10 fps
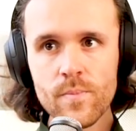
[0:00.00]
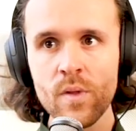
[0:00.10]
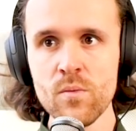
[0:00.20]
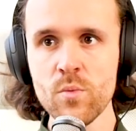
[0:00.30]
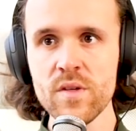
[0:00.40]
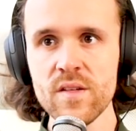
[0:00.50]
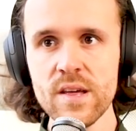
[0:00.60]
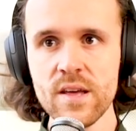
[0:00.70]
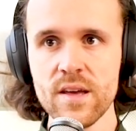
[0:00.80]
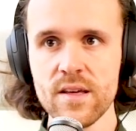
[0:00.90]
What we're
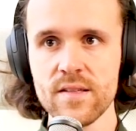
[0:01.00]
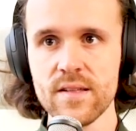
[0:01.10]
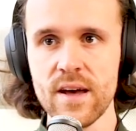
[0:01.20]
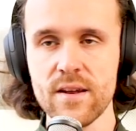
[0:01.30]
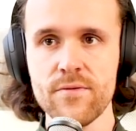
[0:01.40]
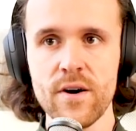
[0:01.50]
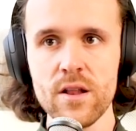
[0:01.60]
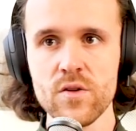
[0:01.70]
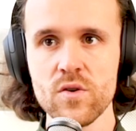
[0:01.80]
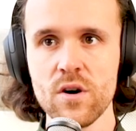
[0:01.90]
seeing is that the file
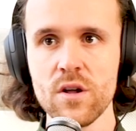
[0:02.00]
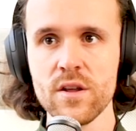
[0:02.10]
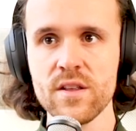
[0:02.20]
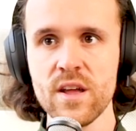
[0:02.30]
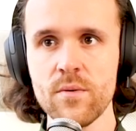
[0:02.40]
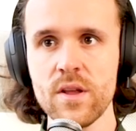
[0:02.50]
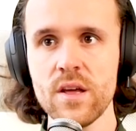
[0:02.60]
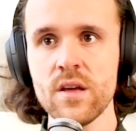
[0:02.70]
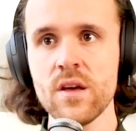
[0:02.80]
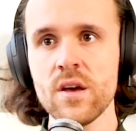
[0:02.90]
is called
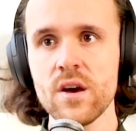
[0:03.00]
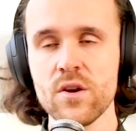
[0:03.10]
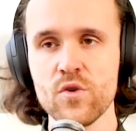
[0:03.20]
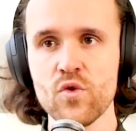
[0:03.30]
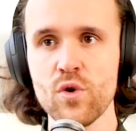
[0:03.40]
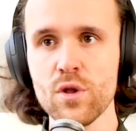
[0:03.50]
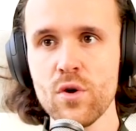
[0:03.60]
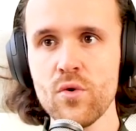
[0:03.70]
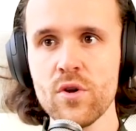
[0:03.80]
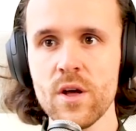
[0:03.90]
Intigriti underscore
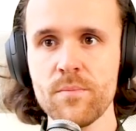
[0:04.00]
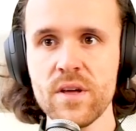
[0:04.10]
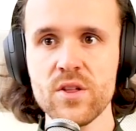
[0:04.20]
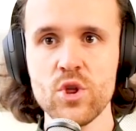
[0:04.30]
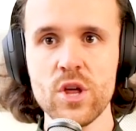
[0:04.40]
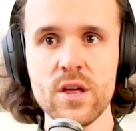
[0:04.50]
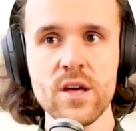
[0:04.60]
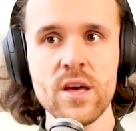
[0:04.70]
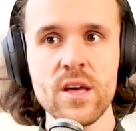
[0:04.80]
logo.png.